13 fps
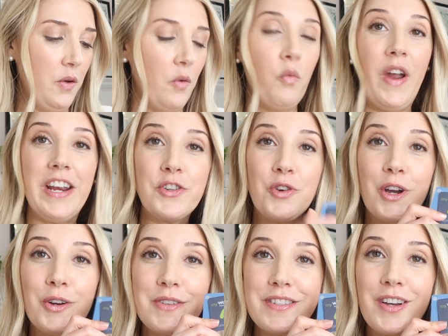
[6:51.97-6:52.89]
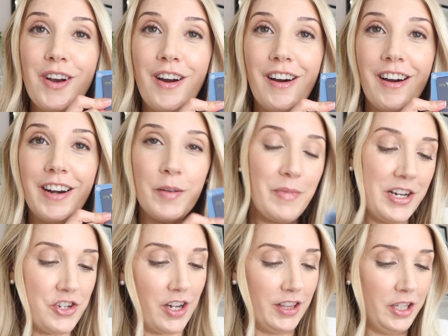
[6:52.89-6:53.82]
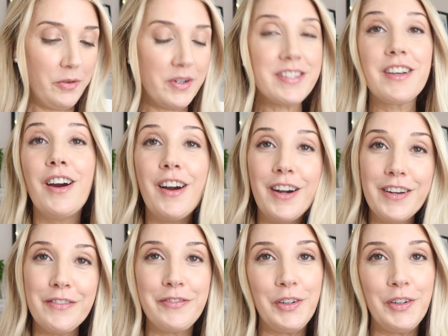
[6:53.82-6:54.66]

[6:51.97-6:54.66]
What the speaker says: Waitrose card, and my John Lewis card,